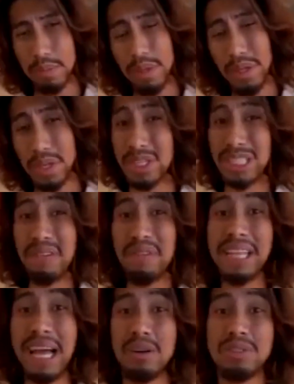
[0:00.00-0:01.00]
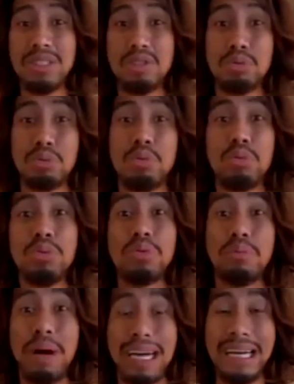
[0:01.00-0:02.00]
your 7th house is ruled
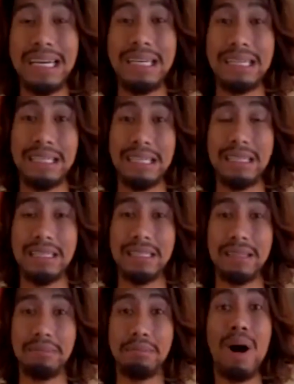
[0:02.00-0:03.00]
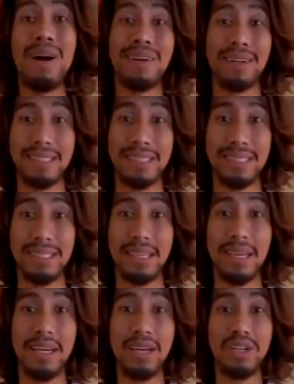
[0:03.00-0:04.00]
by Mars,
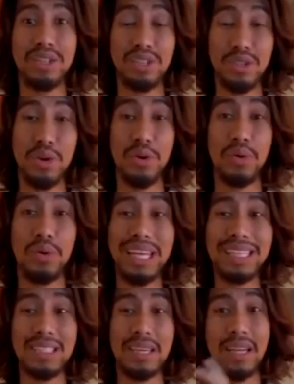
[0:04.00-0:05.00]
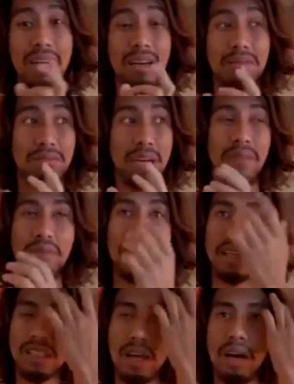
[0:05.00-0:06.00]
so it's I feel
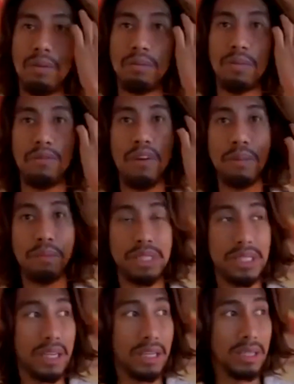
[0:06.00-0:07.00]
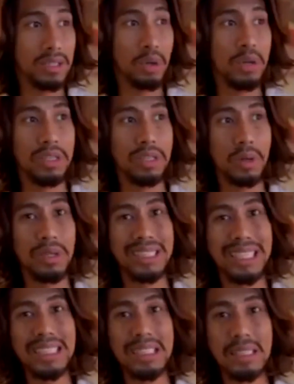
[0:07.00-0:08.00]
it. If I'm not mistaken, astrology is called
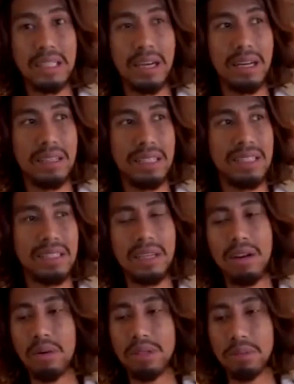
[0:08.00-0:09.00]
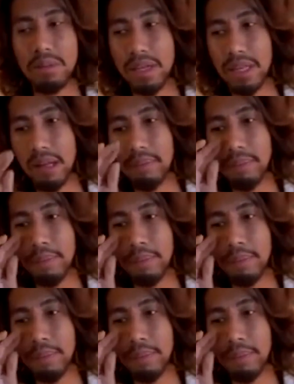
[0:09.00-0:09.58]
distri or something like that.